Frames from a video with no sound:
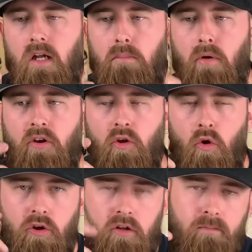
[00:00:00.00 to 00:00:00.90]
But an
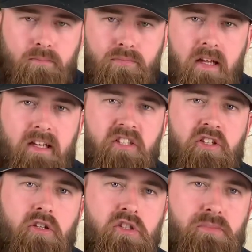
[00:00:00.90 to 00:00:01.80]
oil
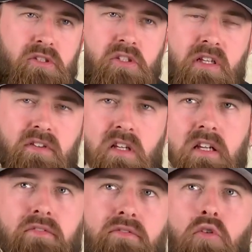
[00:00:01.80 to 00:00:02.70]
is
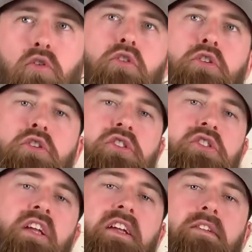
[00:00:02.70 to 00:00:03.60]
specifically for your
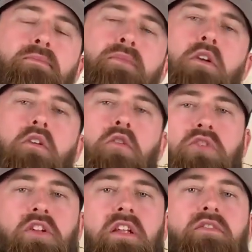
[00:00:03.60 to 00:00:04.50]
skin
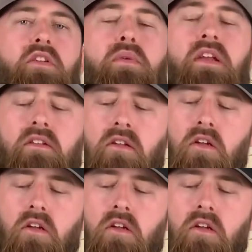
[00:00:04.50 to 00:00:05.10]
underneath your beard,